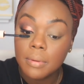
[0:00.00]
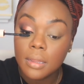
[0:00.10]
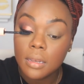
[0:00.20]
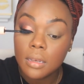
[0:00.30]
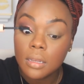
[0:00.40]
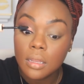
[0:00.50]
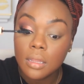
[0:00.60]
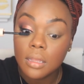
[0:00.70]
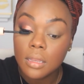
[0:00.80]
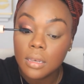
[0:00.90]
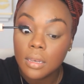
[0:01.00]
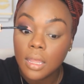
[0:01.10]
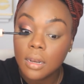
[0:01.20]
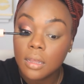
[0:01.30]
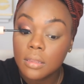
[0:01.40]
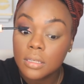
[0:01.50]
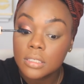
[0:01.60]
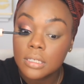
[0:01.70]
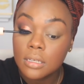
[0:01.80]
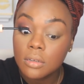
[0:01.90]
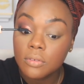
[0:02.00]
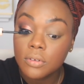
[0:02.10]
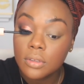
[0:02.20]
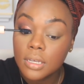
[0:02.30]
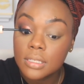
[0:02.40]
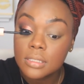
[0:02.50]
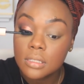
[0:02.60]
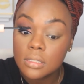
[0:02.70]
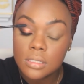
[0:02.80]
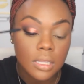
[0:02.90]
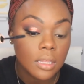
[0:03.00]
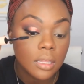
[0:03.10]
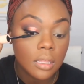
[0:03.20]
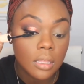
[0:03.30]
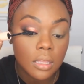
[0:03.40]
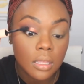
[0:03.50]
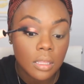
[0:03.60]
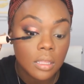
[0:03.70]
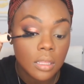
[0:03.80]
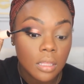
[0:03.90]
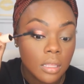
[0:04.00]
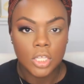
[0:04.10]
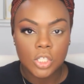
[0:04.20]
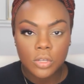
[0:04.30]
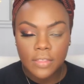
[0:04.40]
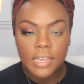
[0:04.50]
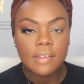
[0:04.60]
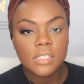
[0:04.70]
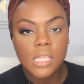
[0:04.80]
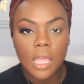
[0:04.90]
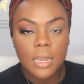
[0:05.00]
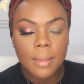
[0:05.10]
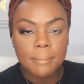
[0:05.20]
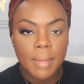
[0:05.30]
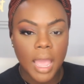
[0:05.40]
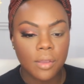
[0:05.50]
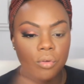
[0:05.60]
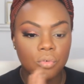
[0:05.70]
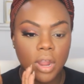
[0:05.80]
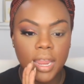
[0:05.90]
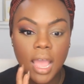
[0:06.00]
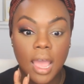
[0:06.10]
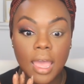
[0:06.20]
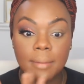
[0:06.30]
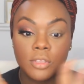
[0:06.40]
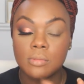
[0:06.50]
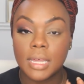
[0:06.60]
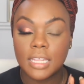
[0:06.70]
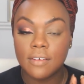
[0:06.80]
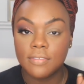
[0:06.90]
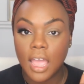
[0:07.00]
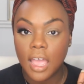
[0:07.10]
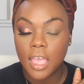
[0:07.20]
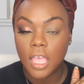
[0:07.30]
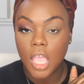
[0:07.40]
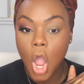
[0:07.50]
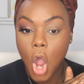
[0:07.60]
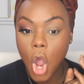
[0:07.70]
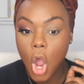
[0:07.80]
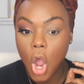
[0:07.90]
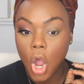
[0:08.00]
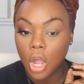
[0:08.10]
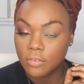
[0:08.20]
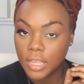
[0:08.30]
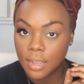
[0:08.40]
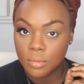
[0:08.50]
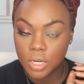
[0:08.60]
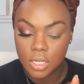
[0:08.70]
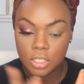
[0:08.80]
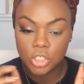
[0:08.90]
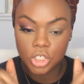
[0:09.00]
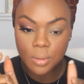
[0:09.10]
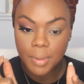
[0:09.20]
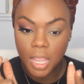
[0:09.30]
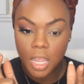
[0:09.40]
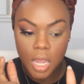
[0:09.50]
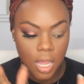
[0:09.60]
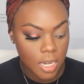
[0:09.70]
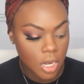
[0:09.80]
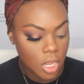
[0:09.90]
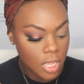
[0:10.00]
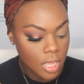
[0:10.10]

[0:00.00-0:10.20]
but not on the channel for you guys to see. So now that I've done my right eye, I'm gonna do my left eye off camera, jump back on,